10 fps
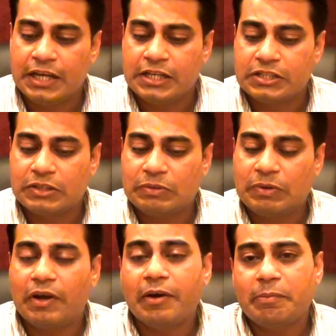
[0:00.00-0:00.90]

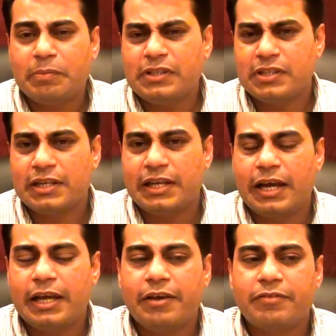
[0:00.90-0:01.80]
So basically
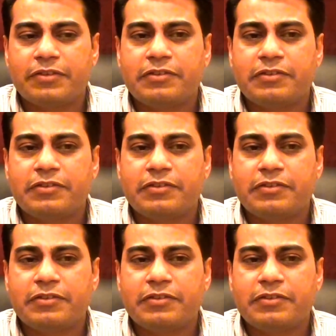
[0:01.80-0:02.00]
I have